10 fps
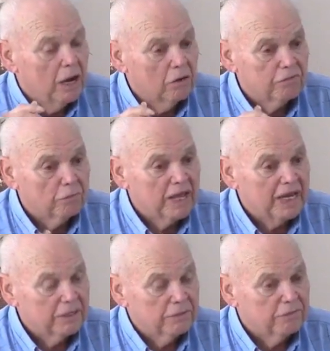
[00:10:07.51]
from
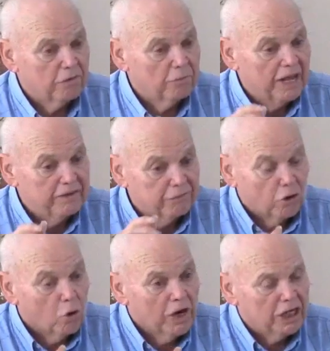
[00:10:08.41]
that from that
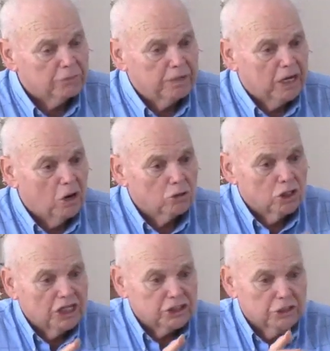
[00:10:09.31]
grace because
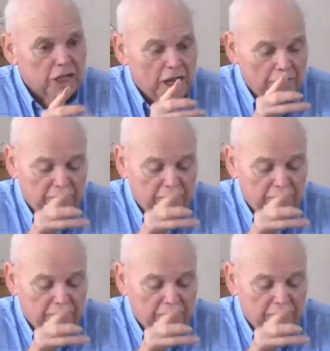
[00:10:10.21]
listen,